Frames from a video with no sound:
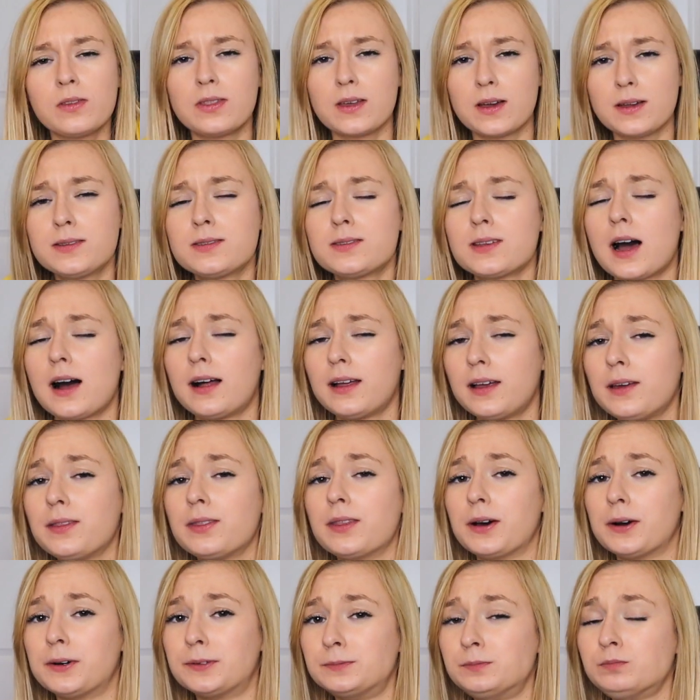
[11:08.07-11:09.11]
This salad
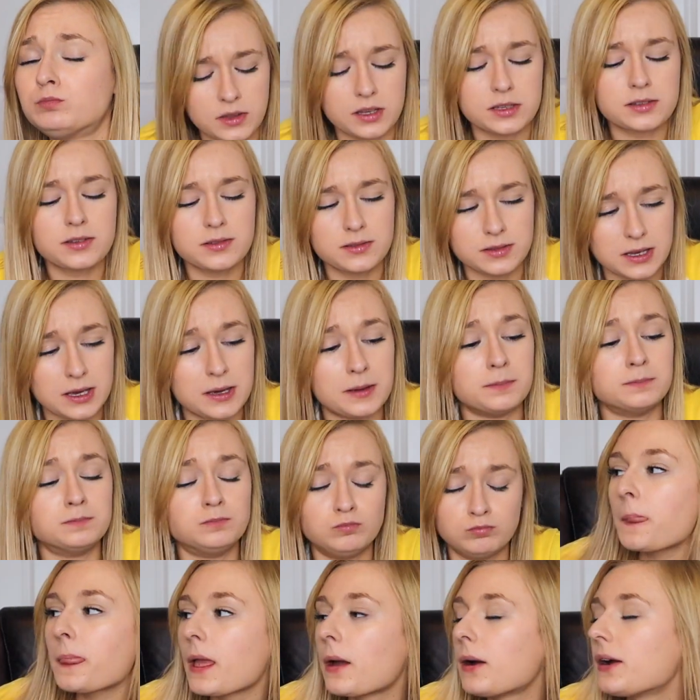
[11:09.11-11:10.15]
though, this is it.
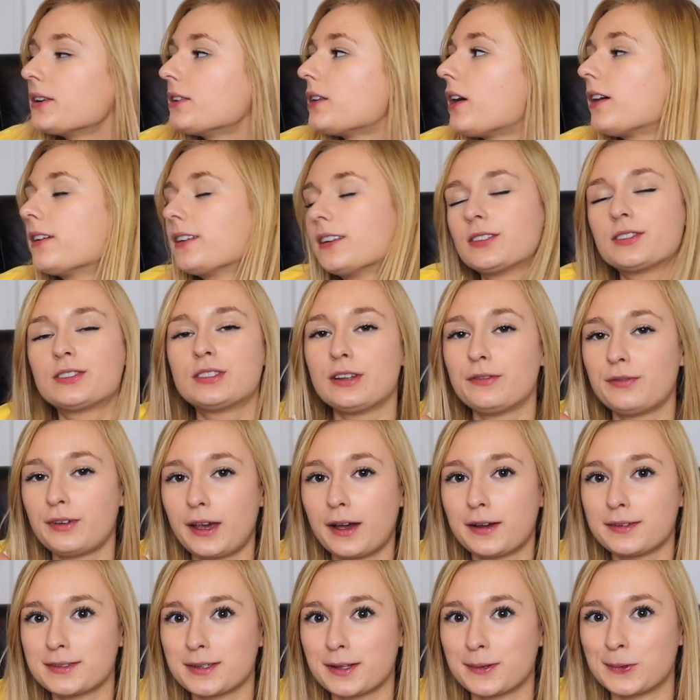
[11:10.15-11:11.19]
My dog is sniffing
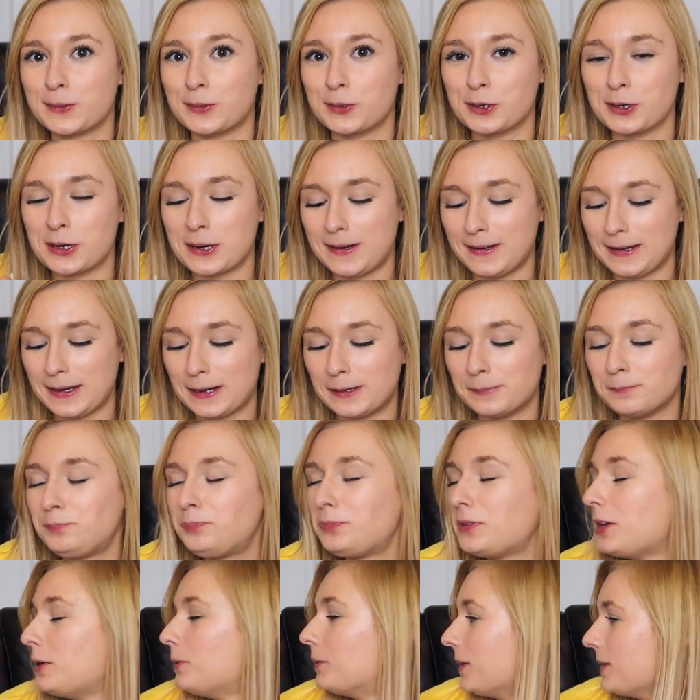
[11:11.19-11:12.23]
outside the door right now.
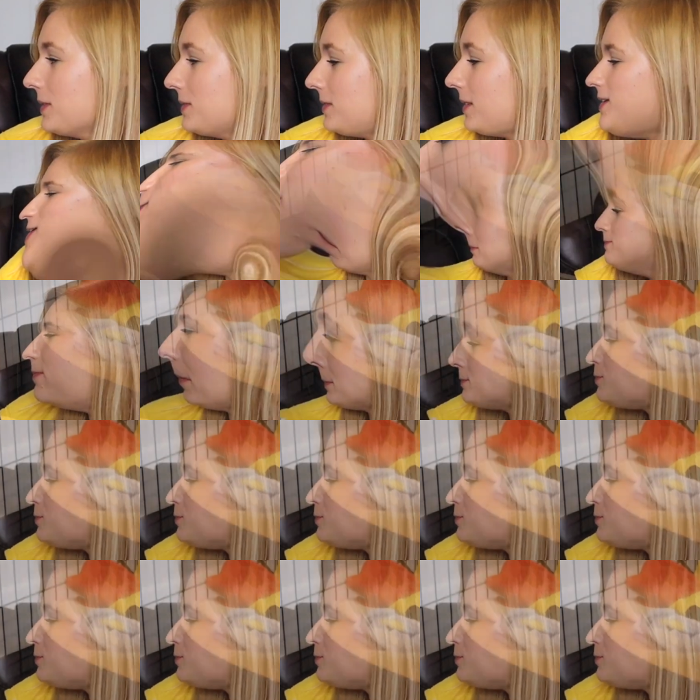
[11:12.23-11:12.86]
He wants in.